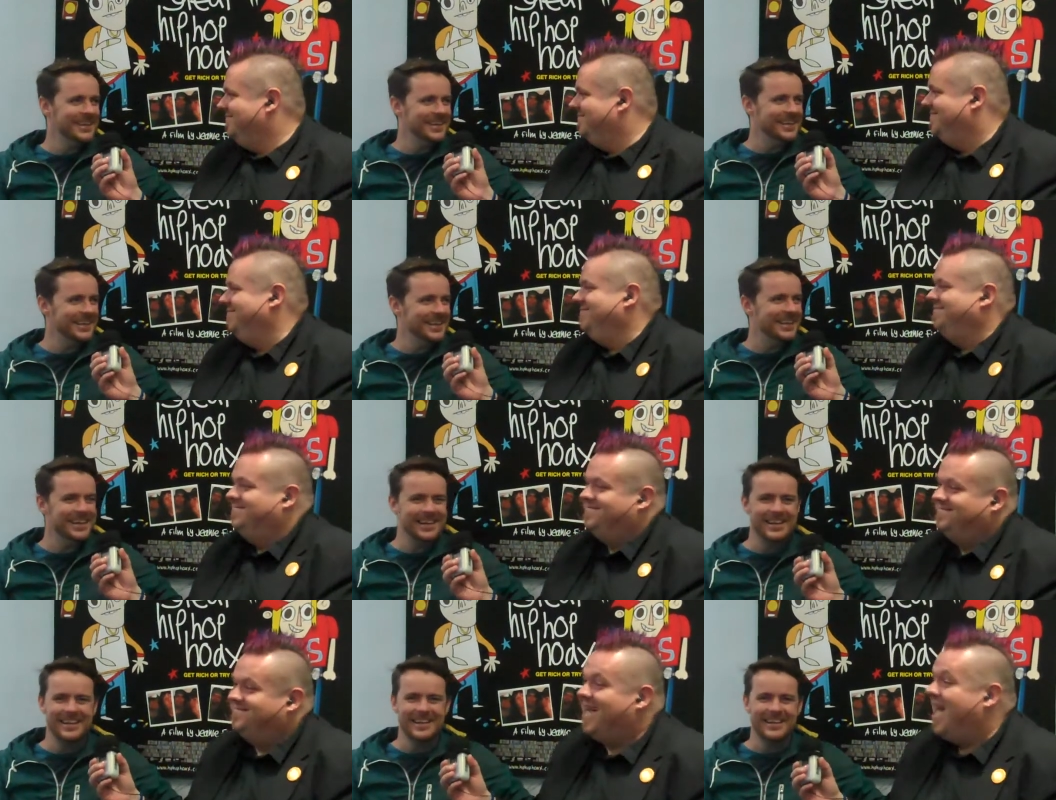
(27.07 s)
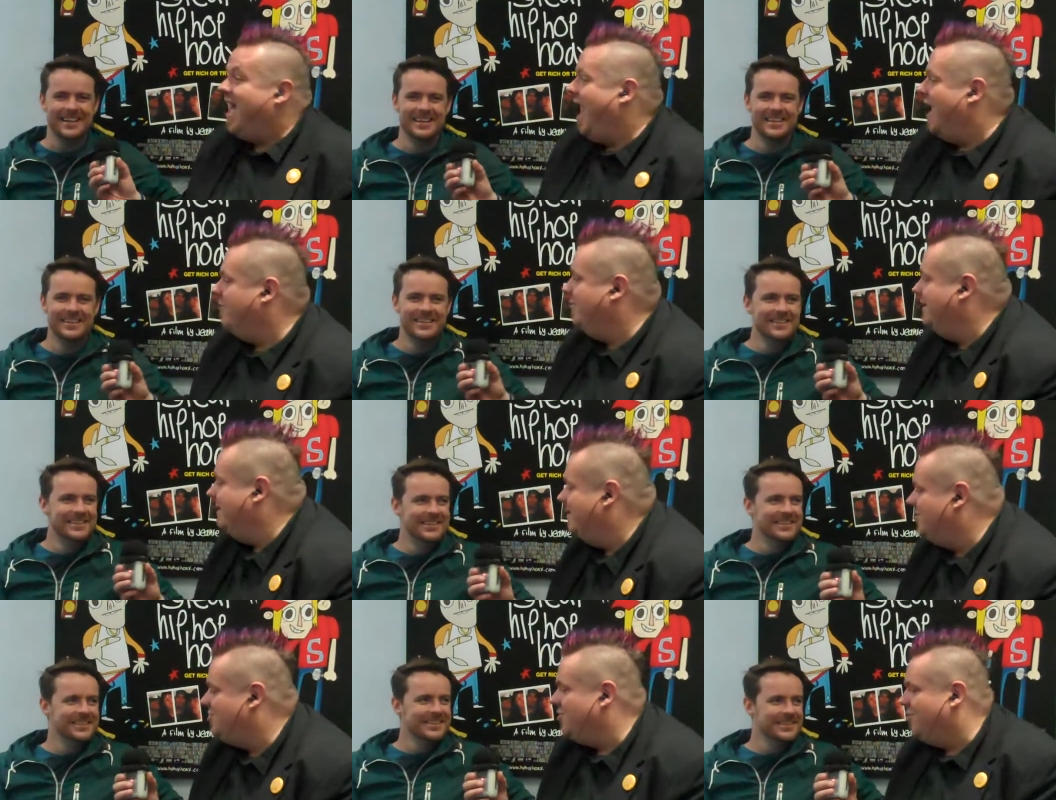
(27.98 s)
Speaker 1: I
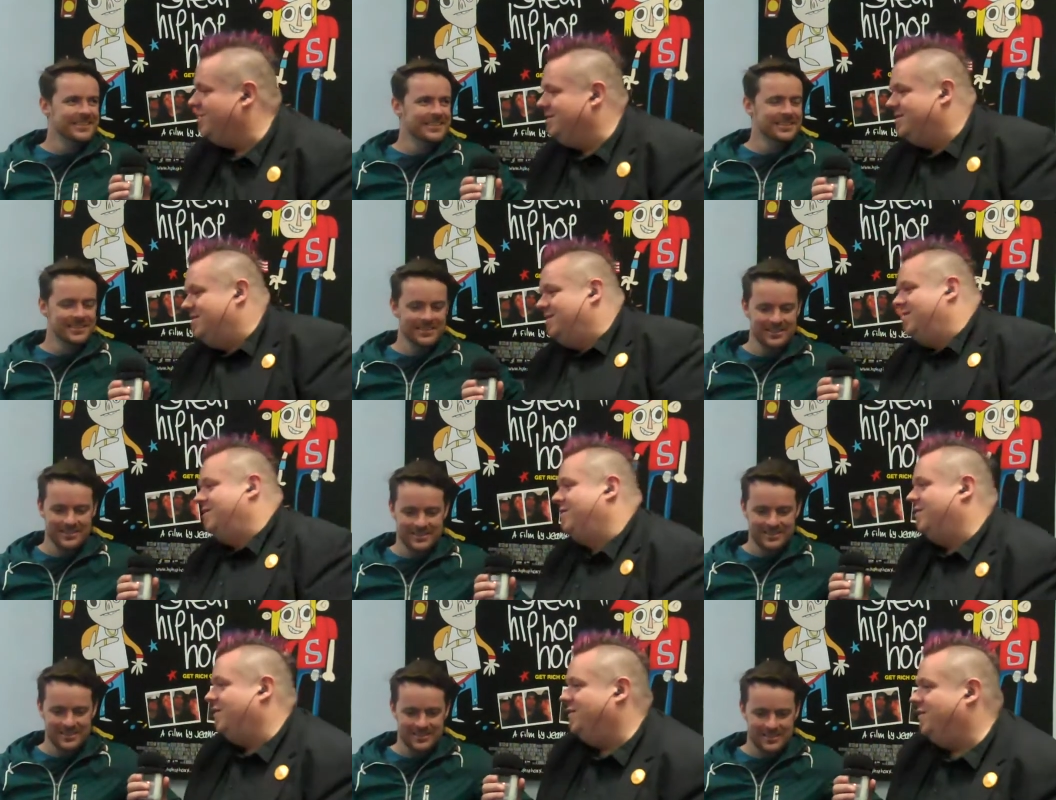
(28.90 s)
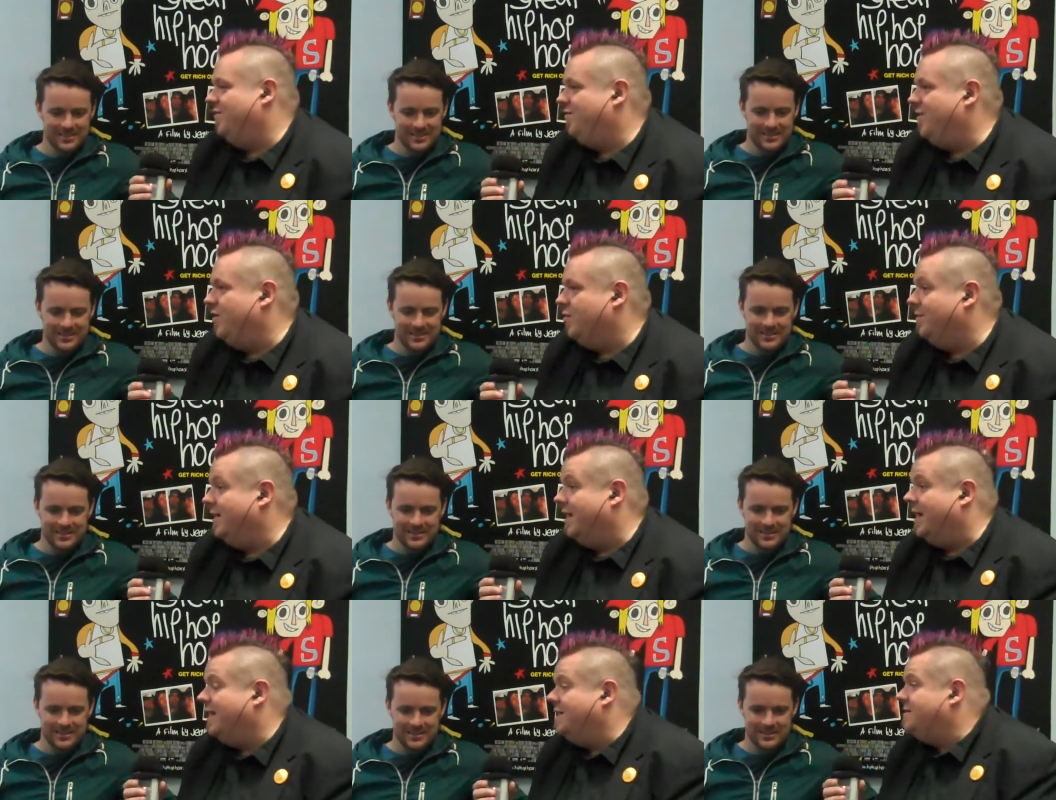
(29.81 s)
really enjoyed the, the, the film.
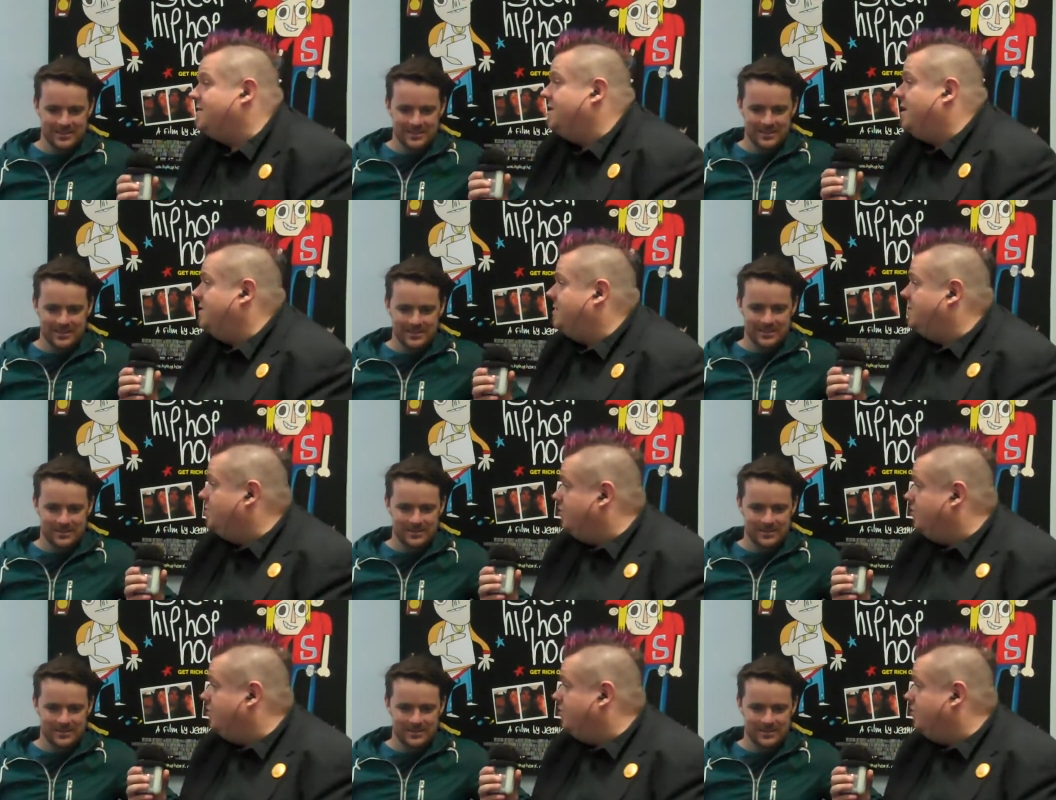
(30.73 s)
it's a, it's a